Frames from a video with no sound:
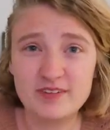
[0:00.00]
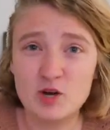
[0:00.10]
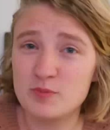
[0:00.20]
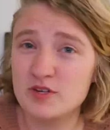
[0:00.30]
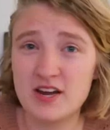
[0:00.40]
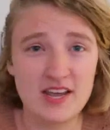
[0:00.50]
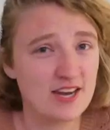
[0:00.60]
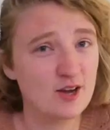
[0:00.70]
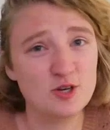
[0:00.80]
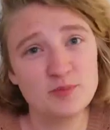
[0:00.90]
Hope you're
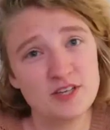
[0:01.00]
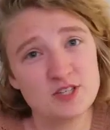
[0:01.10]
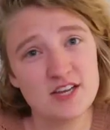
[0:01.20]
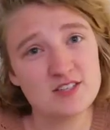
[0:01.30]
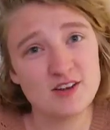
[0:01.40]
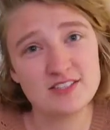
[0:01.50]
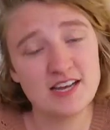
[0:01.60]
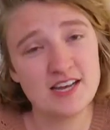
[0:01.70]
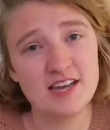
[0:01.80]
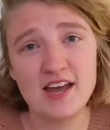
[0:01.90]
hanging out in your PJs all
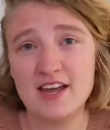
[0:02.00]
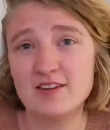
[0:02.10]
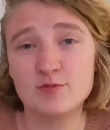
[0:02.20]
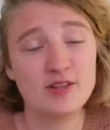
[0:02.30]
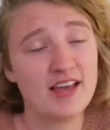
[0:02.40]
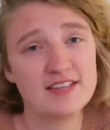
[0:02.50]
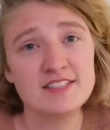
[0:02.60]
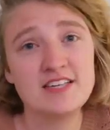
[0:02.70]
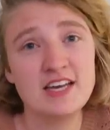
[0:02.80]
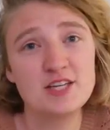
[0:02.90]
day and
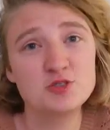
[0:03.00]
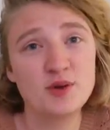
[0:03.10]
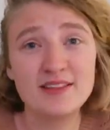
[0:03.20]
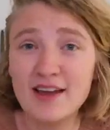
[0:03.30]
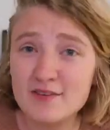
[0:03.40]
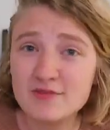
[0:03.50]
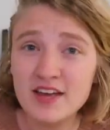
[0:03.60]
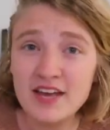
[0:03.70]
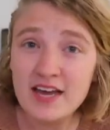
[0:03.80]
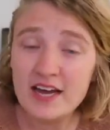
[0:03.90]
relaxing and enjoying life.
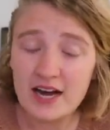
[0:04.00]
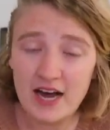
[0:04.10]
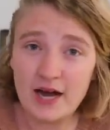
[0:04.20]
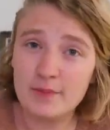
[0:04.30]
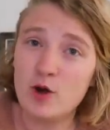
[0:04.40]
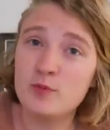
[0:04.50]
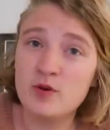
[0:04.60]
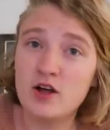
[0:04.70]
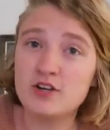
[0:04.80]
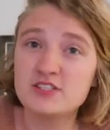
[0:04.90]
I hope
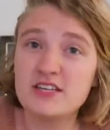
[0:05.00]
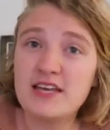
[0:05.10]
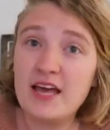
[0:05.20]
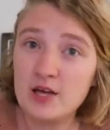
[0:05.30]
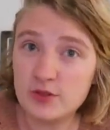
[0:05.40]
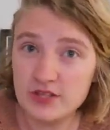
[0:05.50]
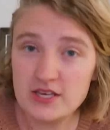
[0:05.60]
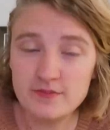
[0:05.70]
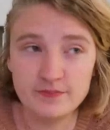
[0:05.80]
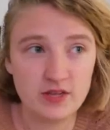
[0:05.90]
you all are staying
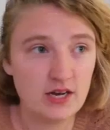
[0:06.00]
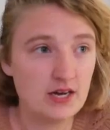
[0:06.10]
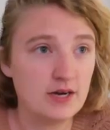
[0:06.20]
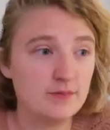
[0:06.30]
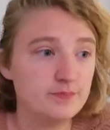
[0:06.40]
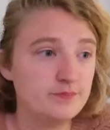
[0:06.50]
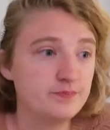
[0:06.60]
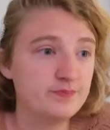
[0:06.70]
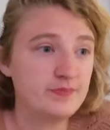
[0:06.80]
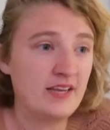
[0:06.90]
healthy. And
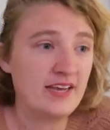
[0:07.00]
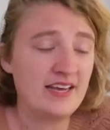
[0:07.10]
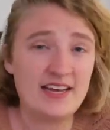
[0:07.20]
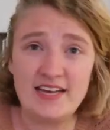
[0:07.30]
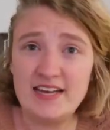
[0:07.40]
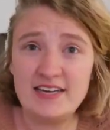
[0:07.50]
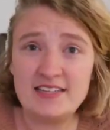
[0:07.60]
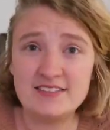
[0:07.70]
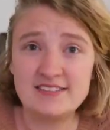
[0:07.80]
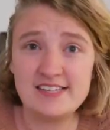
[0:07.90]

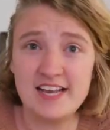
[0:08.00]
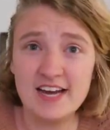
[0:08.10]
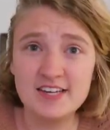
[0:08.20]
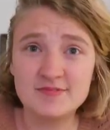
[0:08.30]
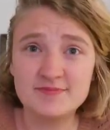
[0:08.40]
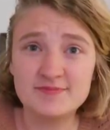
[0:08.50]
yeah,